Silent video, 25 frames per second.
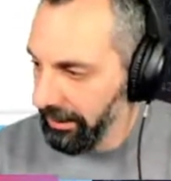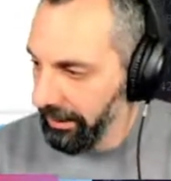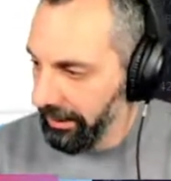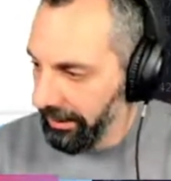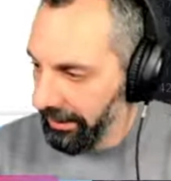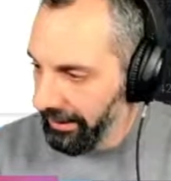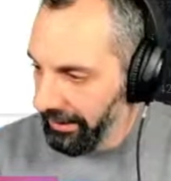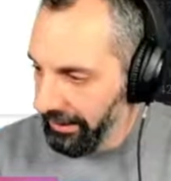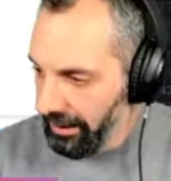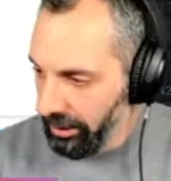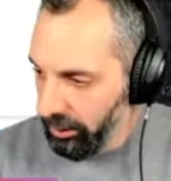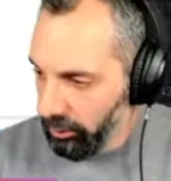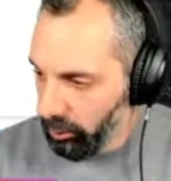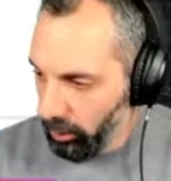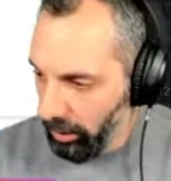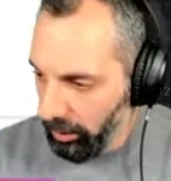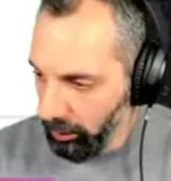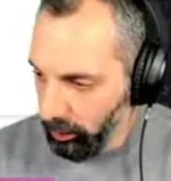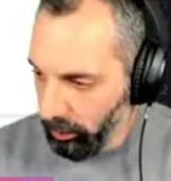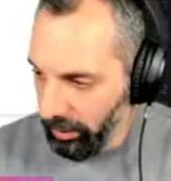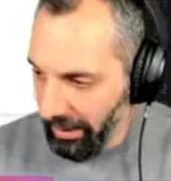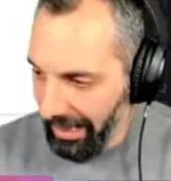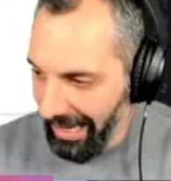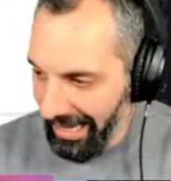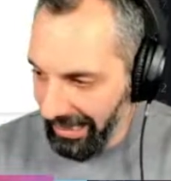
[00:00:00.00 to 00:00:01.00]
This
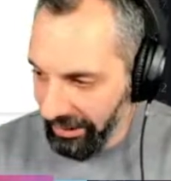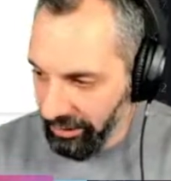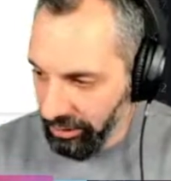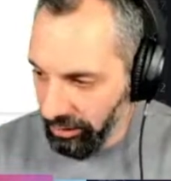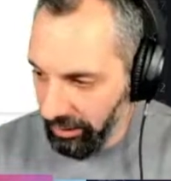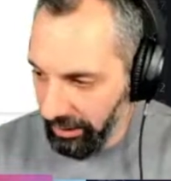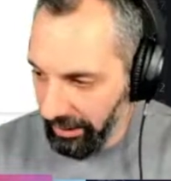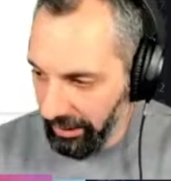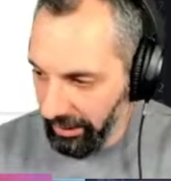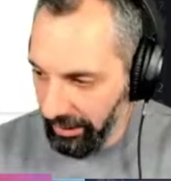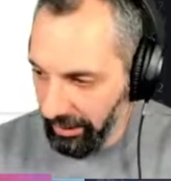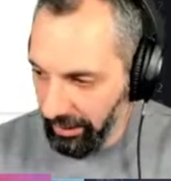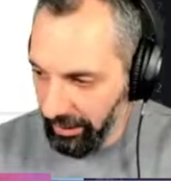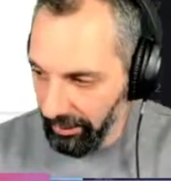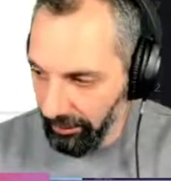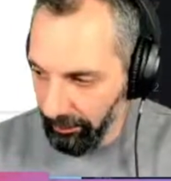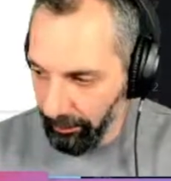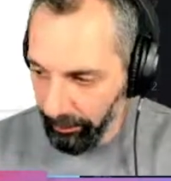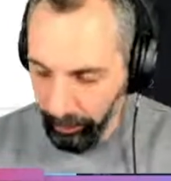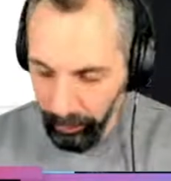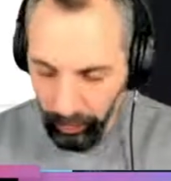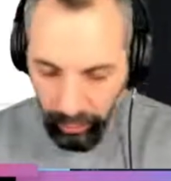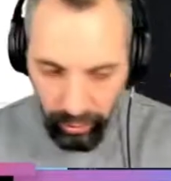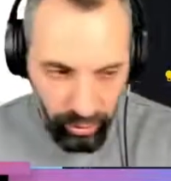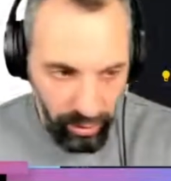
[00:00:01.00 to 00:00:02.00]
one will actually
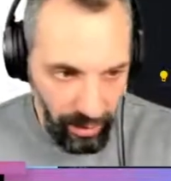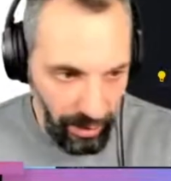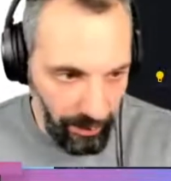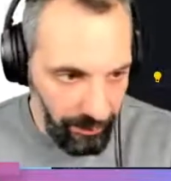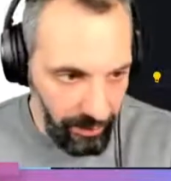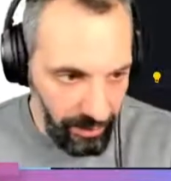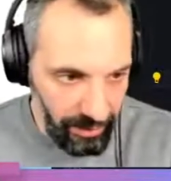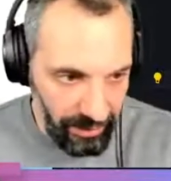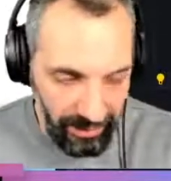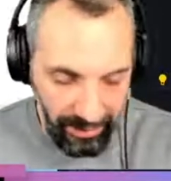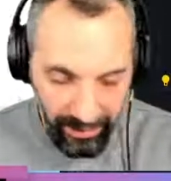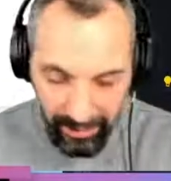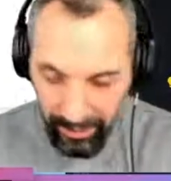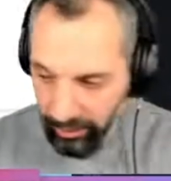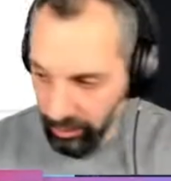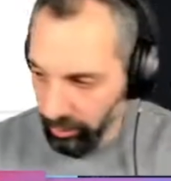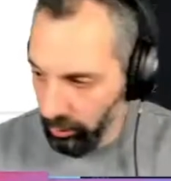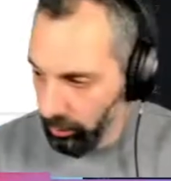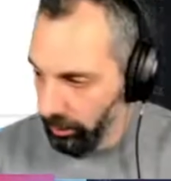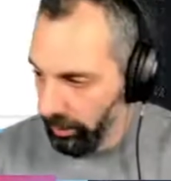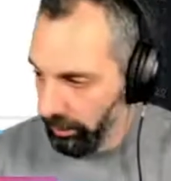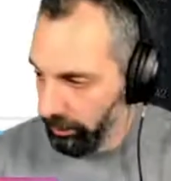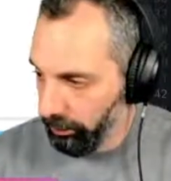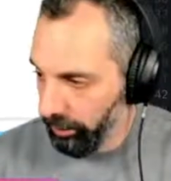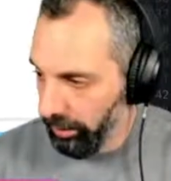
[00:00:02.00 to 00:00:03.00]
bootstrap our data, so
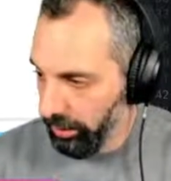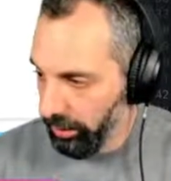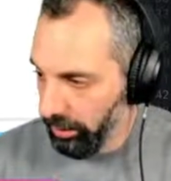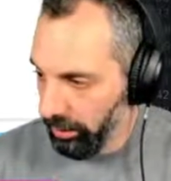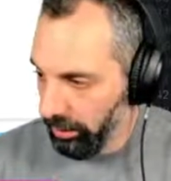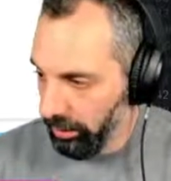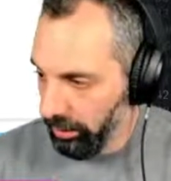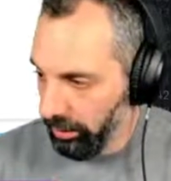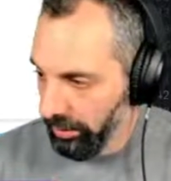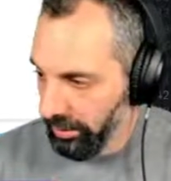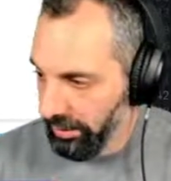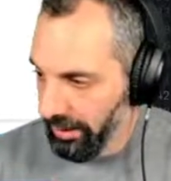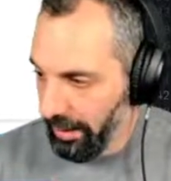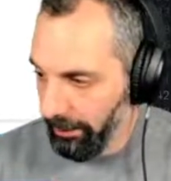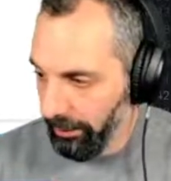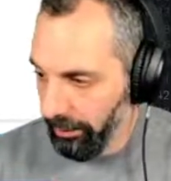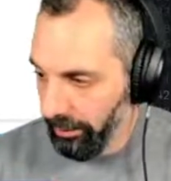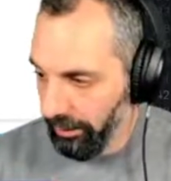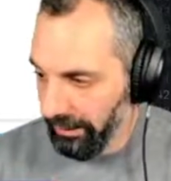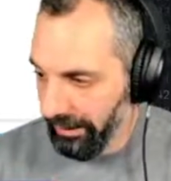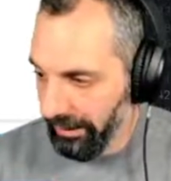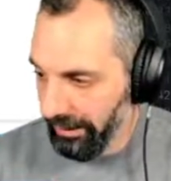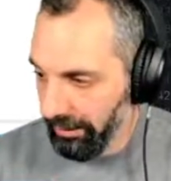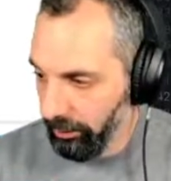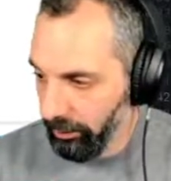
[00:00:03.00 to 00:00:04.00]
when we call sample
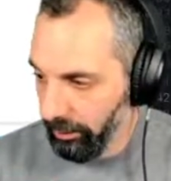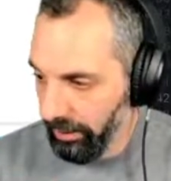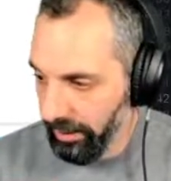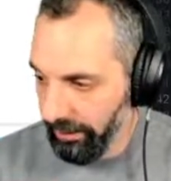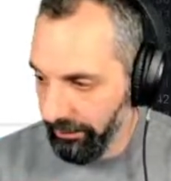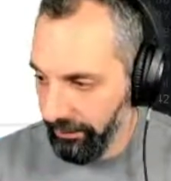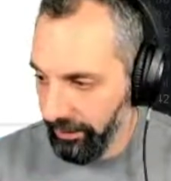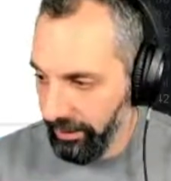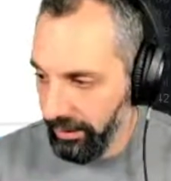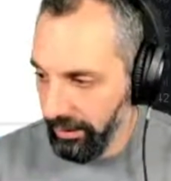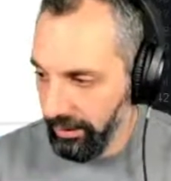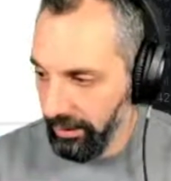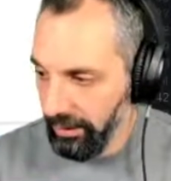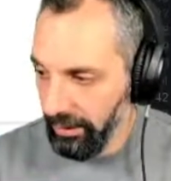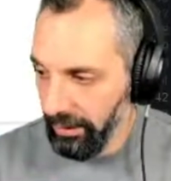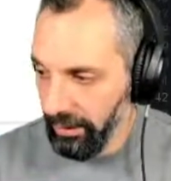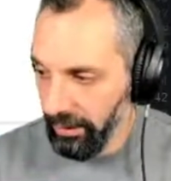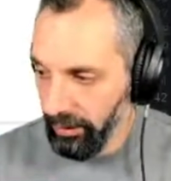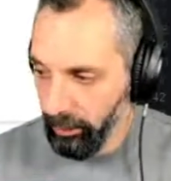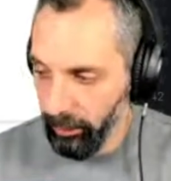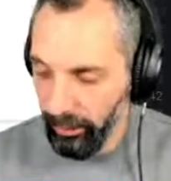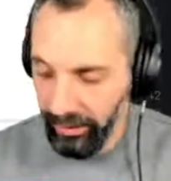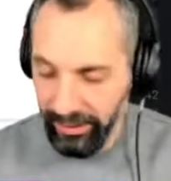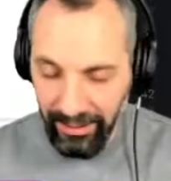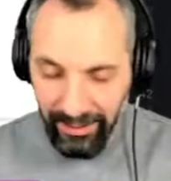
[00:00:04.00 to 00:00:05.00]
data, whatever,
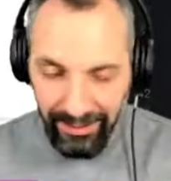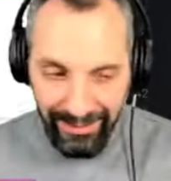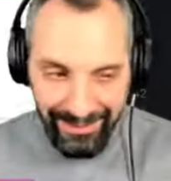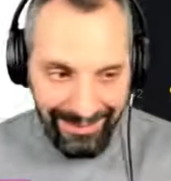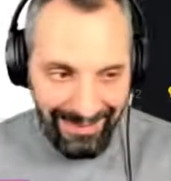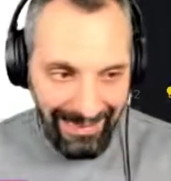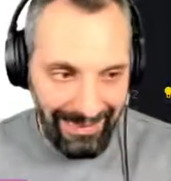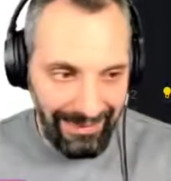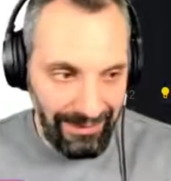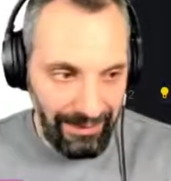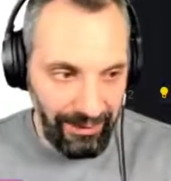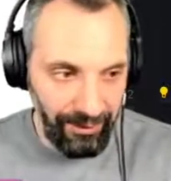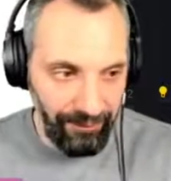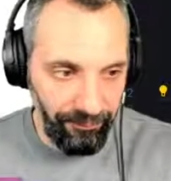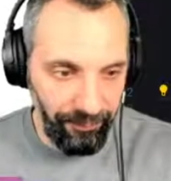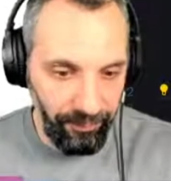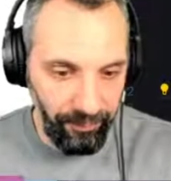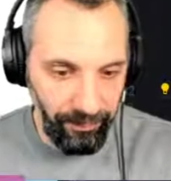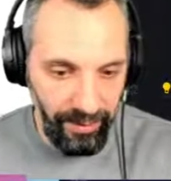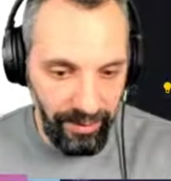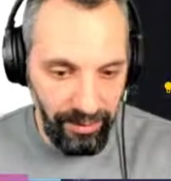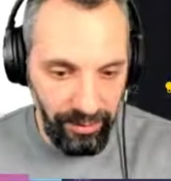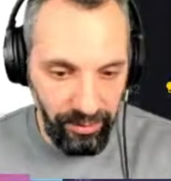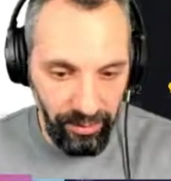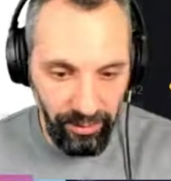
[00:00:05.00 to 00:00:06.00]
we can get the
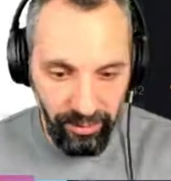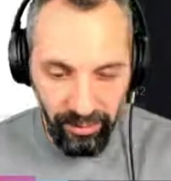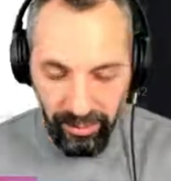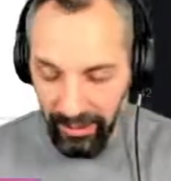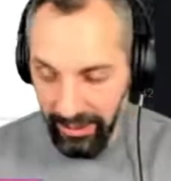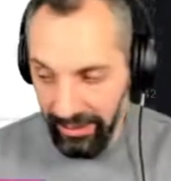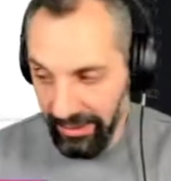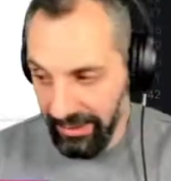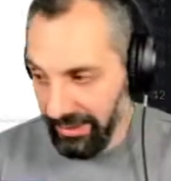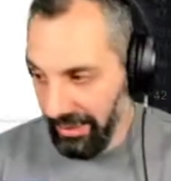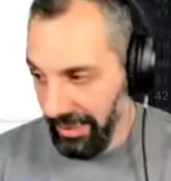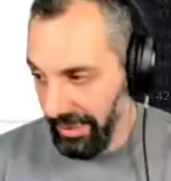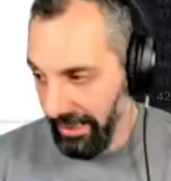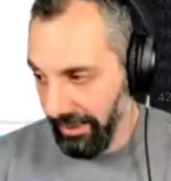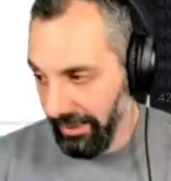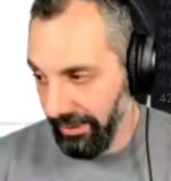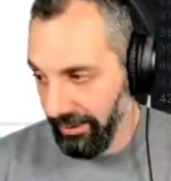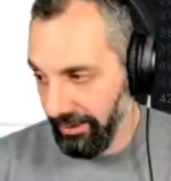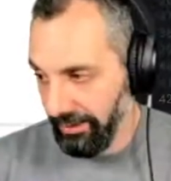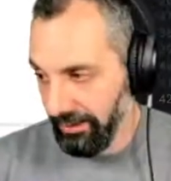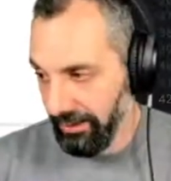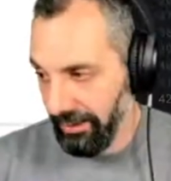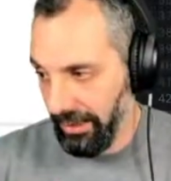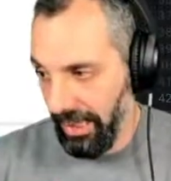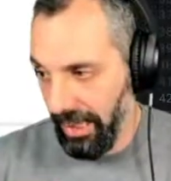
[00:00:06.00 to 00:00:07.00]
information inside
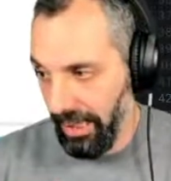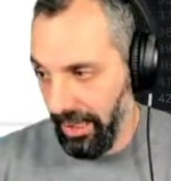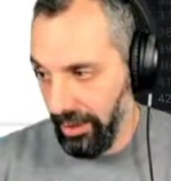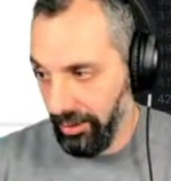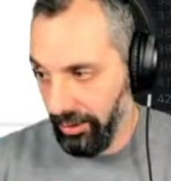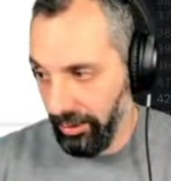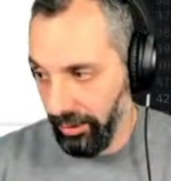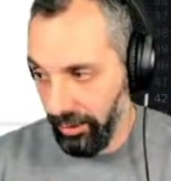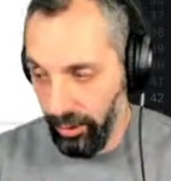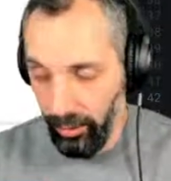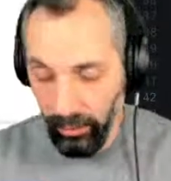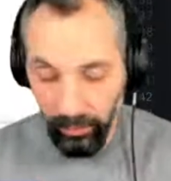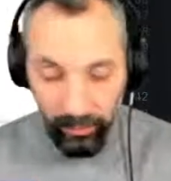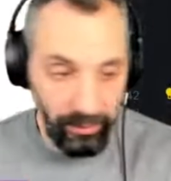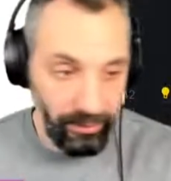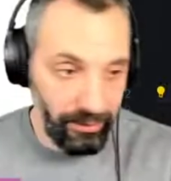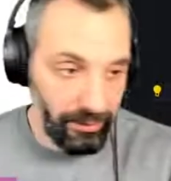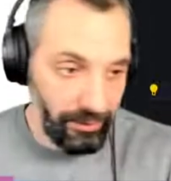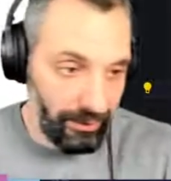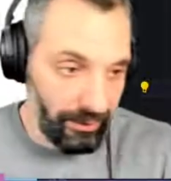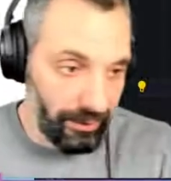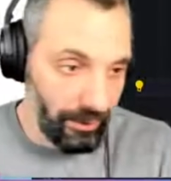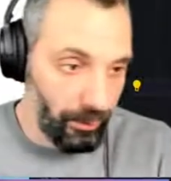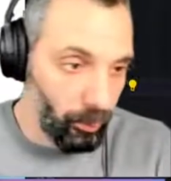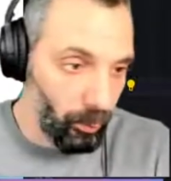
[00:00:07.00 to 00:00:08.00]
our code
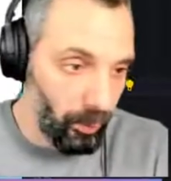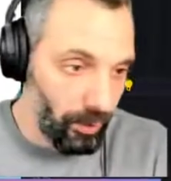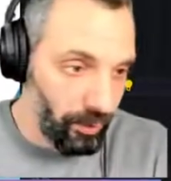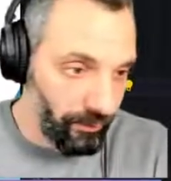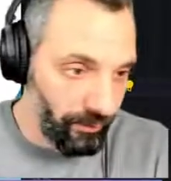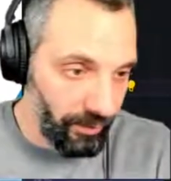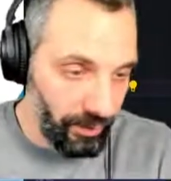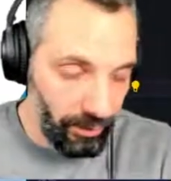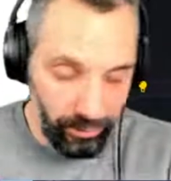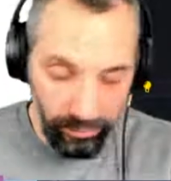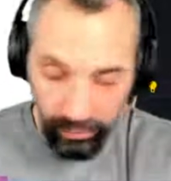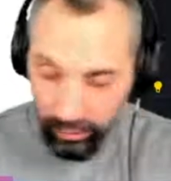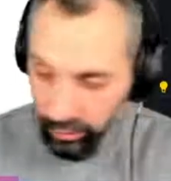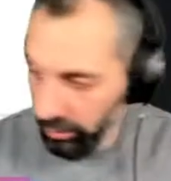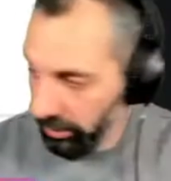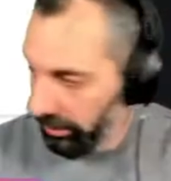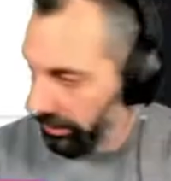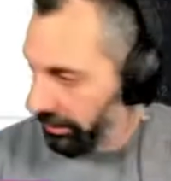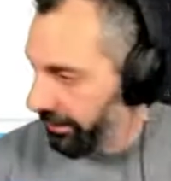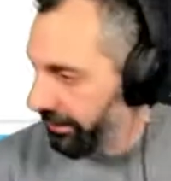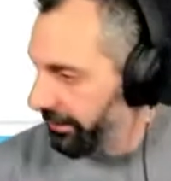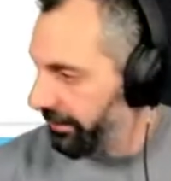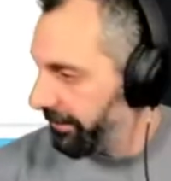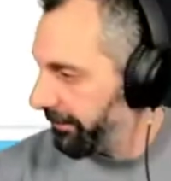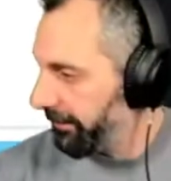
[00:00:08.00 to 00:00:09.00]
in one of our
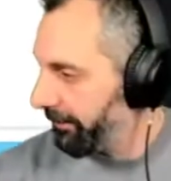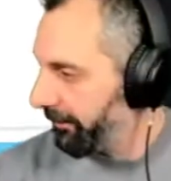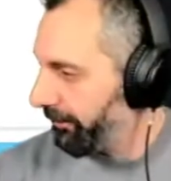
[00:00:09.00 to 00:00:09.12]
controllers.